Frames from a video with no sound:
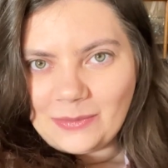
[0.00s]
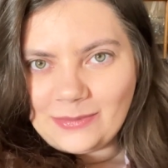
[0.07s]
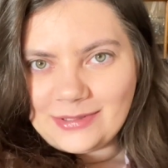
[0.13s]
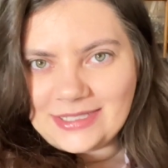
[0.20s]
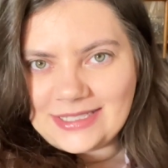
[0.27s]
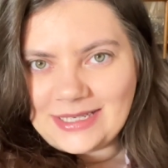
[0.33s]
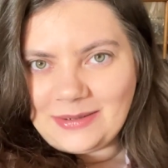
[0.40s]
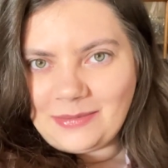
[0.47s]

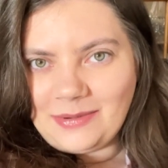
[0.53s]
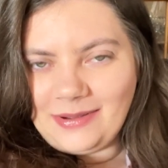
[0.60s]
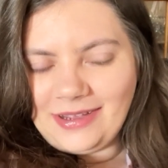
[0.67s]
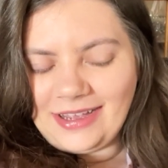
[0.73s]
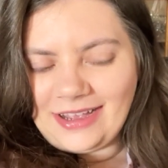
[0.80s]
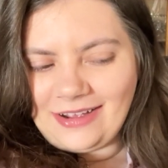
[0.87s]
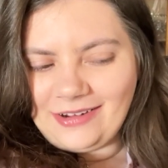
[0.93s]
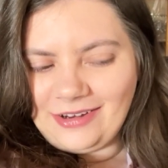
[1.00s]
we'll see
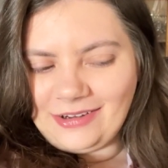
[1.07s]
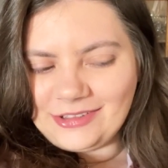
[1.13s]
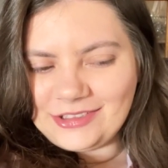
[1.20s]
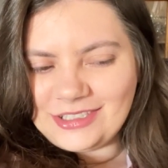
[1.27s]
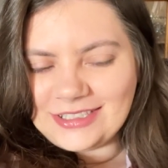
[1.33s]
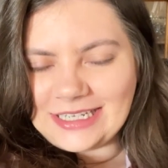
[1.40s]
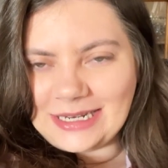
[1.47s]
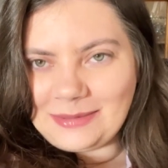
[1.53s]
how long
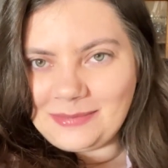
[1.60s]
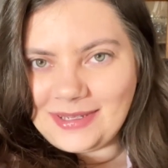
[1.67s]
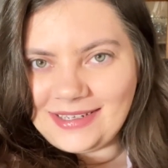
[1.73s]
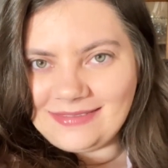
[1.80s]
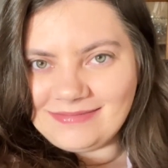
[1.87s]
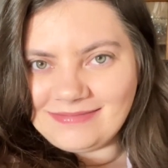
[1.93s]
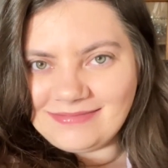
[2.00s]
she's going to be.